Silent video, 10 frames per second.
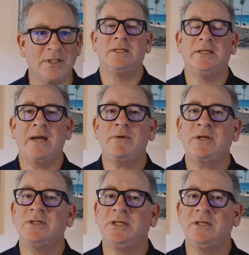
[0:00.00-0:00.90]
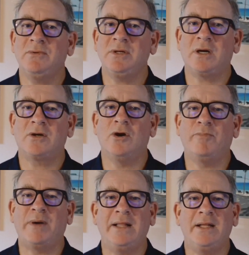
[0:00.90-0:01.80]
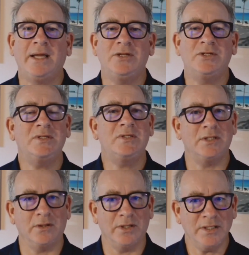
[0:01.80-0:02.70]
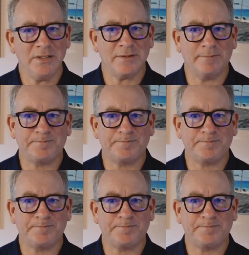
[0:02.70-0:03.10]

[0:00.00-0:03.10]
Today, we're continuing our Copilot Agents series.